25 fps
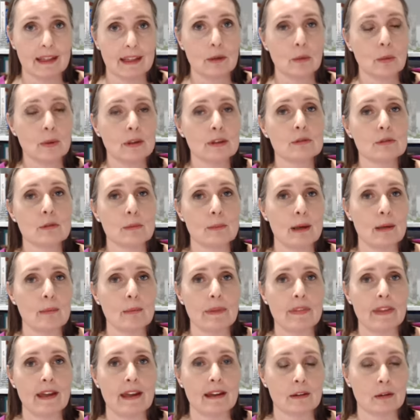always
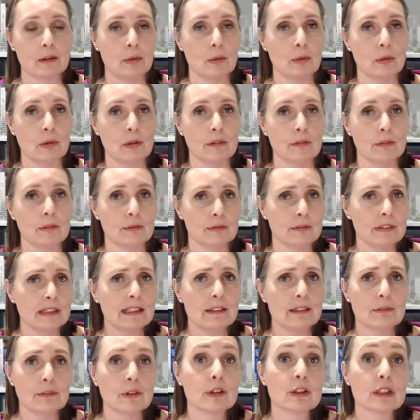remember that call
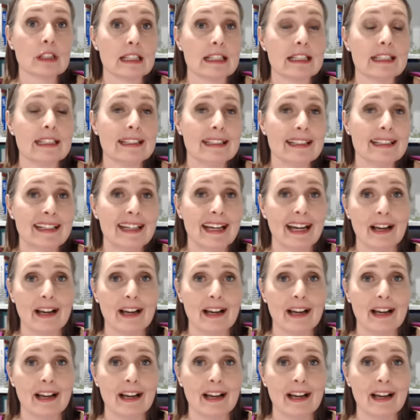really fondly,